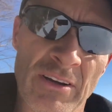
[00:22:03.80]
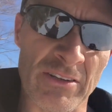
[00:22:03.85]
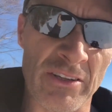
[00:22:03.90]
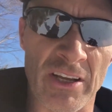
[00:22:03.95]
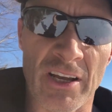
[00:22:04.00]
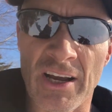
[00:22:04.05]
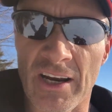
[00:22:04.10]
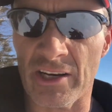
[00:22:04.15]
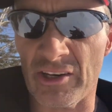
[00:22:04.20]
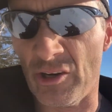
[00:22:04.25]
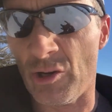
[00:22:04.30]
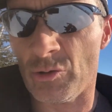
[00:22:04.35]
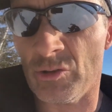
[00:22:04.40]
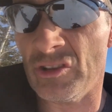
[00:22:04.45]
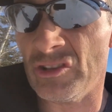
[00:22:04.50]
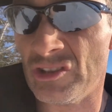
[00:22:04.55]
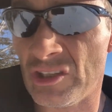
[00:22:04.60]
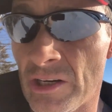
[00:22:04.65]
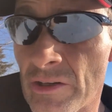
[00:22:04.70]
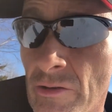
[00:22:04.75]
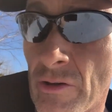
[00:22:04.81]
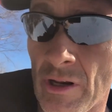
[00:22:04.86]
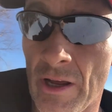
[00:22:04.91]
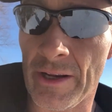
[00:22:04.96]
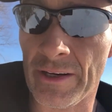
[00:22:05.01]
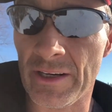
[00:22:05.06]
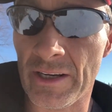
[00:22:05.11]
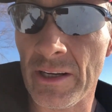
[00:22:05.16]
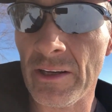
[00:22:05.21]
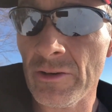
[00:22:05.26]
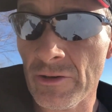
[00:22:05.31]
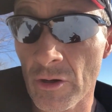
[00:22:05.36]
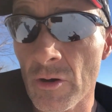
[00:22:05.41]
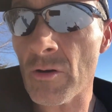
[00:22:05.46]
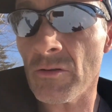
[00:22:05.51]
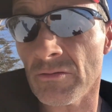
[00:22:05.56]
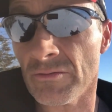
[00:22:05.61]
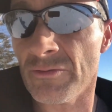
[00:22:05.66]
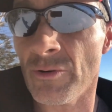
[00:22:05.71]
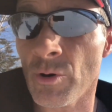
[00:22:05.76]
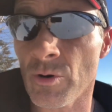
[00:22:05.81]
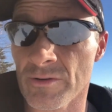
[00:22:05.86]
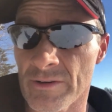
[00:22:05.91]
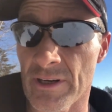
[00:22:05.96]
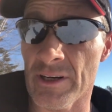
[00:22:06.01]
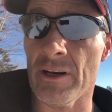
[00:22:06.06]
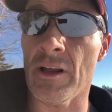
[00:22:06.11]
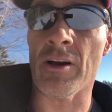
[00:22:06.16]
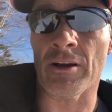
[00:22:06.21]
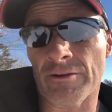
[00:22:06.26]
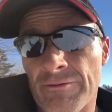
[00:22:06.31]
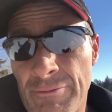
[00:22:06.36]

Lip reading: you kind of know the general idea. You're going forward in life,